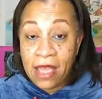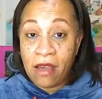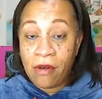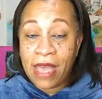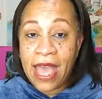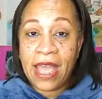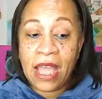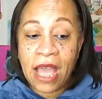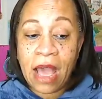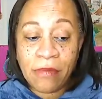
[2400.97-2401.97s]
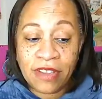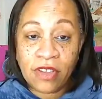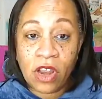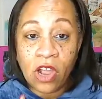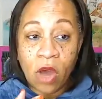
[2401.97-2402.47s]
okay, I'm just
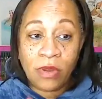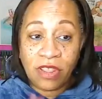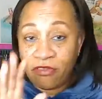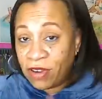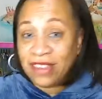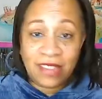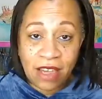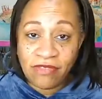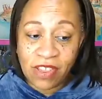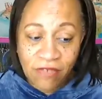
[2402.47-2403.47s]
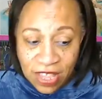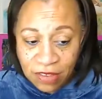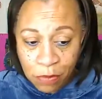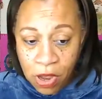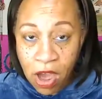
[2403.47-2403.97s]
going to go with the free stuff that
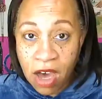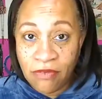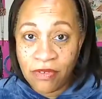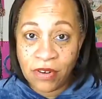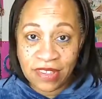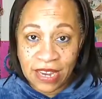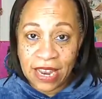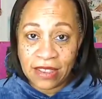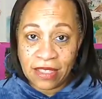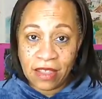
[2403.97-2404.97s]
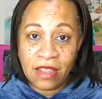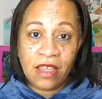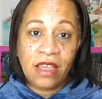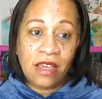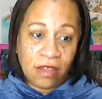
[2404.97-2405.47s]
Facebook offers and let the
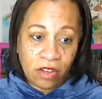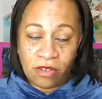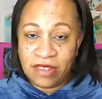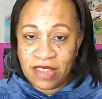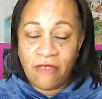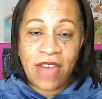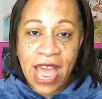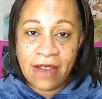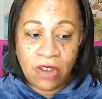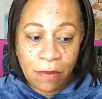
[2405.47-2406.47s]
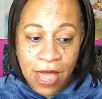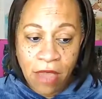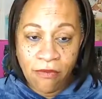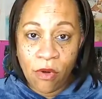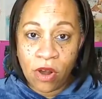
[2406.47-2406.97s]
stuff I have to pay
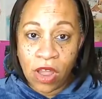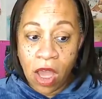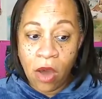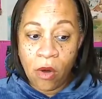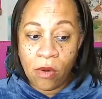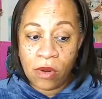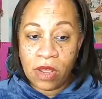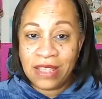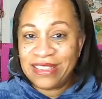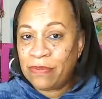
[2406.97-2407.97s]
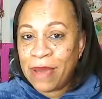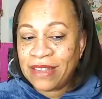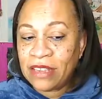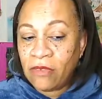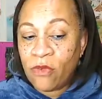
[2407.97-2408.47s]
for go,
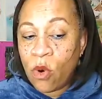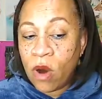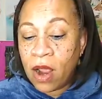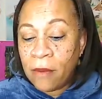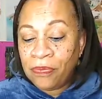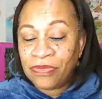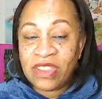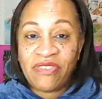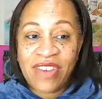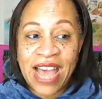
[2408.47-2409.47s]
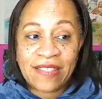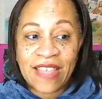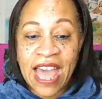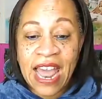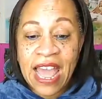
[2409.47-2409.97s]
especially for the fact
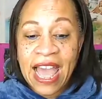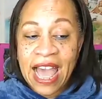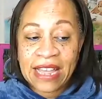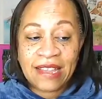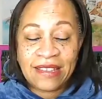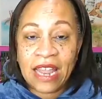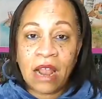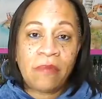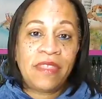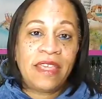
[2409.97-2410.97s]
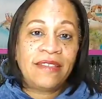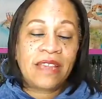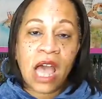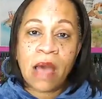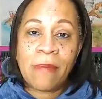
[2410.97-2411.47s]
that I can set up these
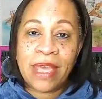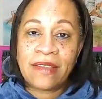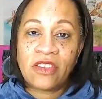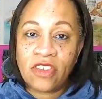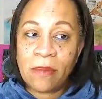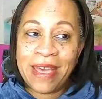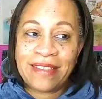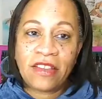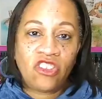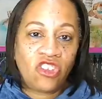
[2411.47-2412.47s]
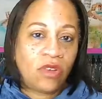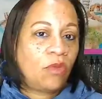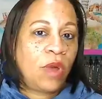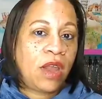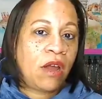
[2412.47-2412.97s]
comment to message
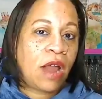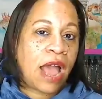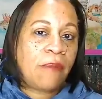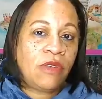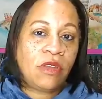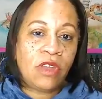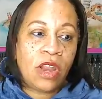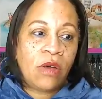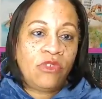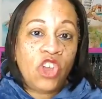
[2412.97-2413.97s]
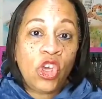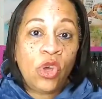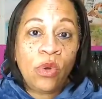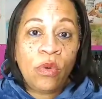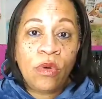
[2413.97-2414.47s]
where I'm, new,
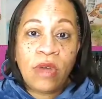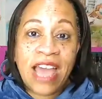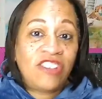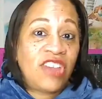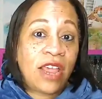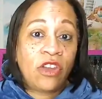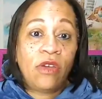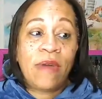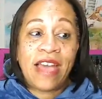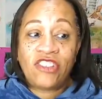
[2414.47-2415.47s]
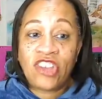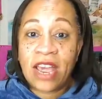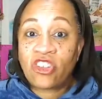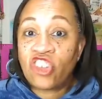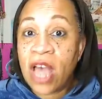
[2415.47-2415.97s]
new,
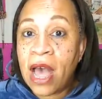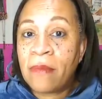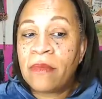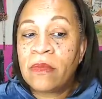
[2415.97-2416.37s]
hashtag shop,